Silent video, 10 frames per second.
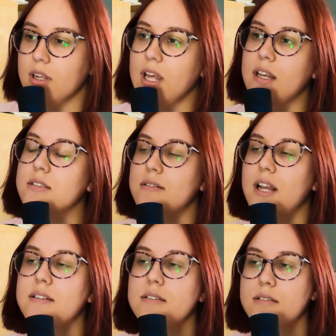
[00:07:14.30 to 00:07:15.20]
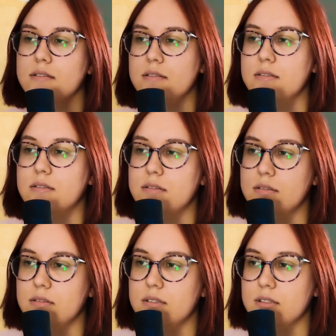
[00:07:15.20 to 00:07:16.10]
Okay, so like
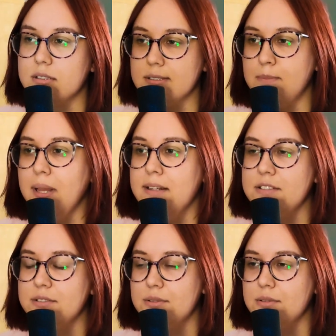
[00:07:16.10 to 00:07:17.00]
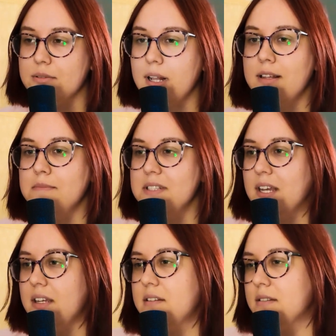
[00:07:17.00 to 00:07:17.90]
their plan is to
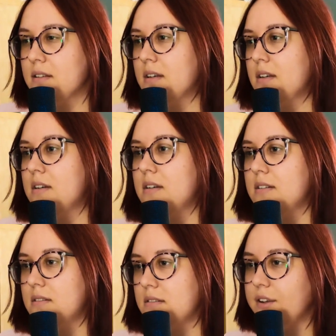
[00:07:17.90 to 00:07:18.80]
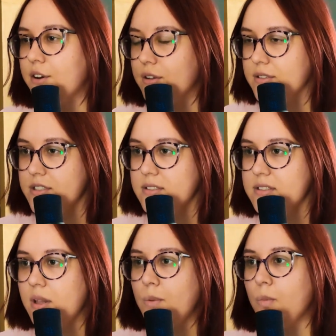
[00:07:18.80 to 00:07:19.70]
eliminate the
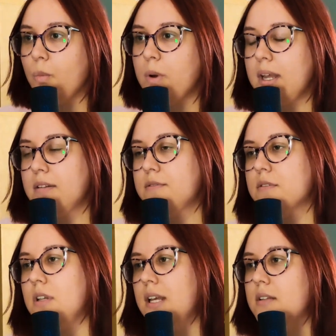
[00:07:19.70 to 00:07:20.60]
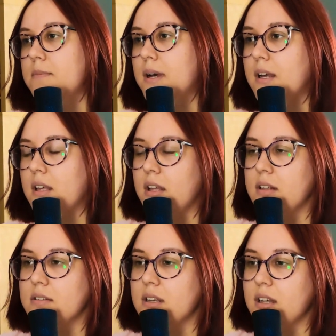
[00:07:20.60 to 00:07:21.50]
holders and wait for Ladybug
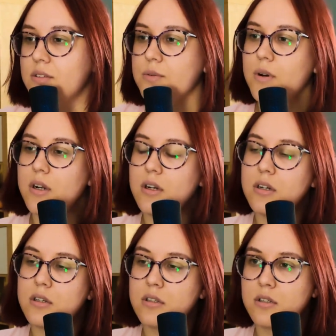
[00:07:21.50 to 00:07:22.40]
and Cat Noir.